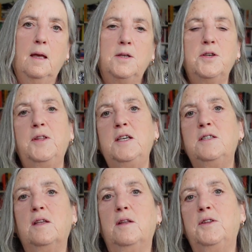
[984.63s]
So
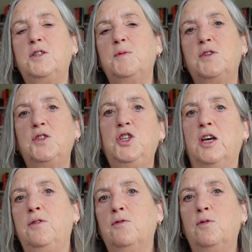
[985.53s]
this was a
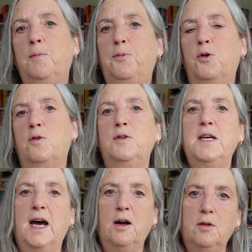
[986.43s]
general broad
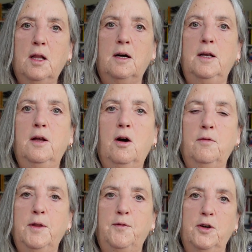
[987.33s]
outline
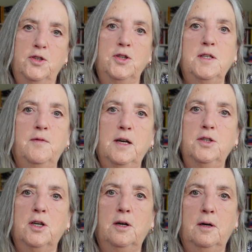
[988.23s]
of the functions of
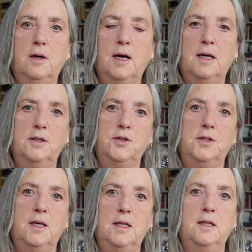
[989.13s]
HR, and
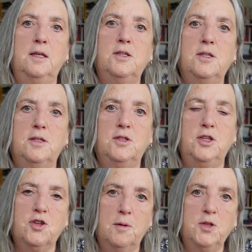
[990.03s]
in this
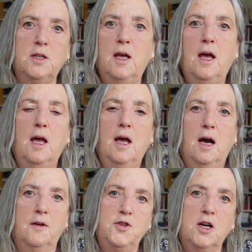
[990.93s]
description
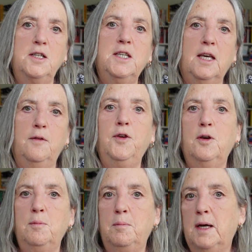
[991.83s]
I've tried to give
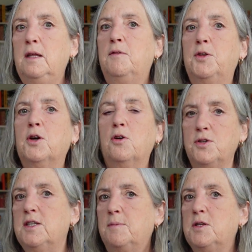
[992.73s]
you many of the
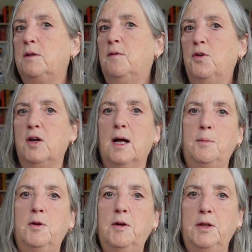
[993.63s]
concepts and the
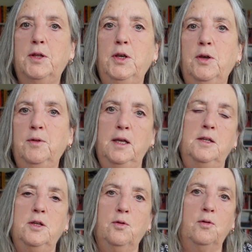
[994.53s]
vocabulary that you
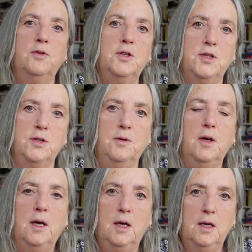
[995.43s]
need in order to
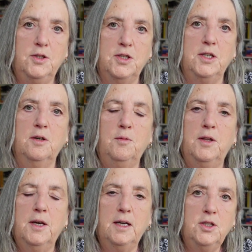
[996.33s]
deal
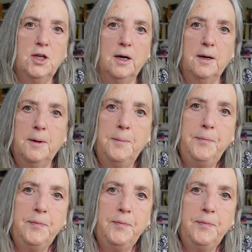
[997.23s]
with HR.